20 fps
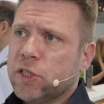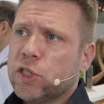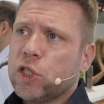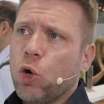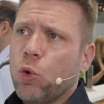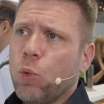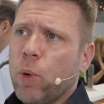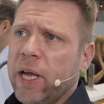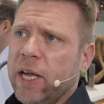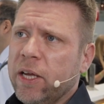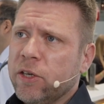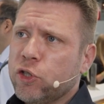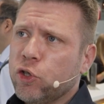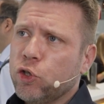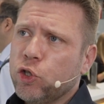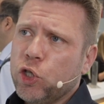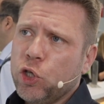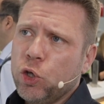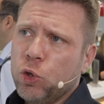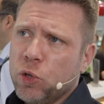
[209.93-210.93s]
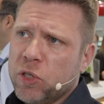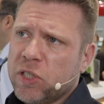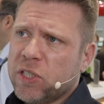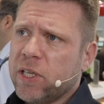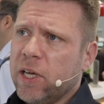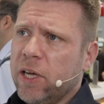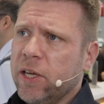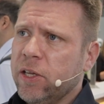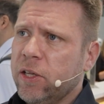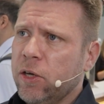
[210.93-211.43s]
So we
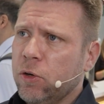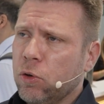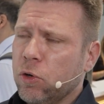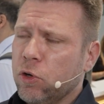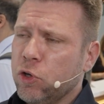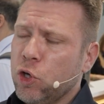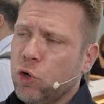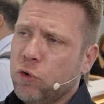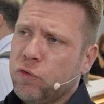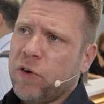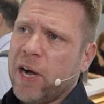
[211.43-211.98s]
introduced a new